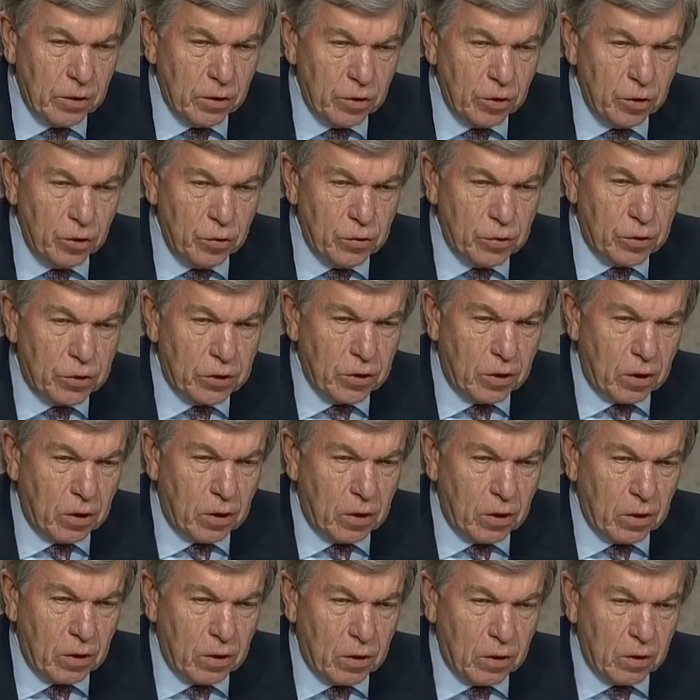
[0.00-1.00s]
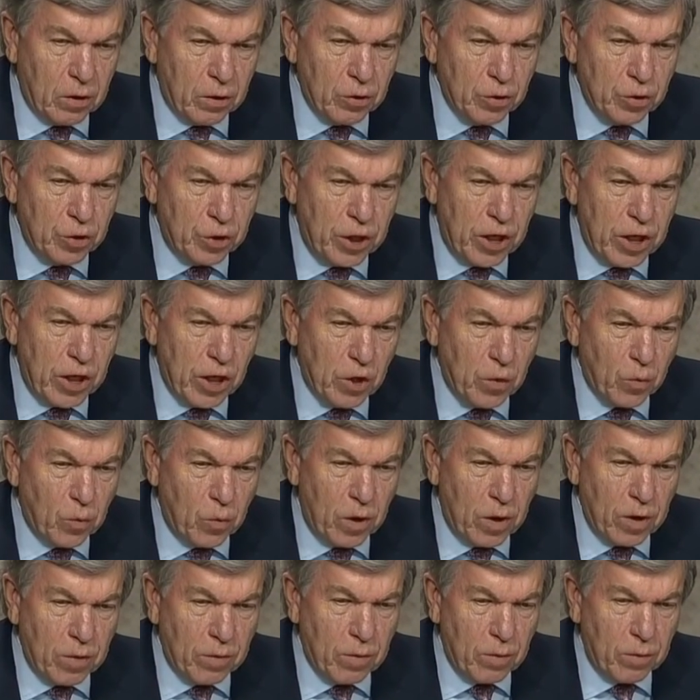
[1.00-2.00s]
you saw on
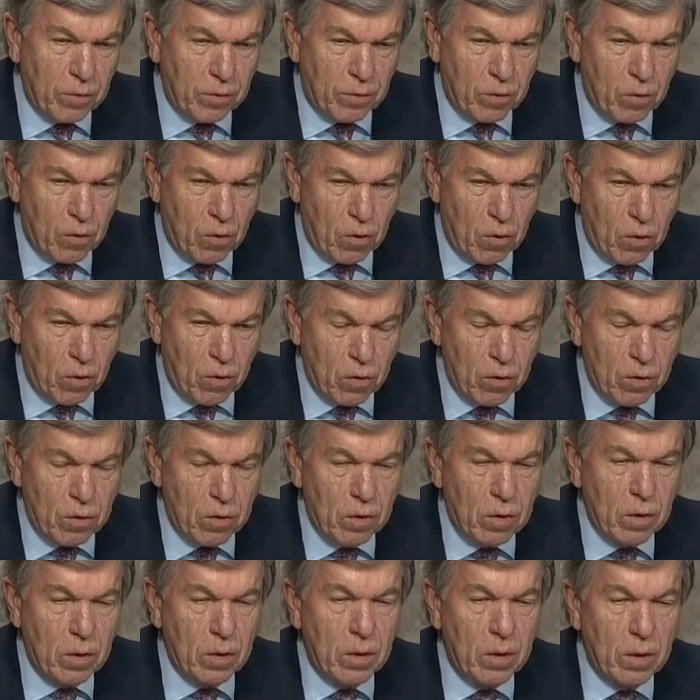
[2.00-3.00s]
January the 3rd,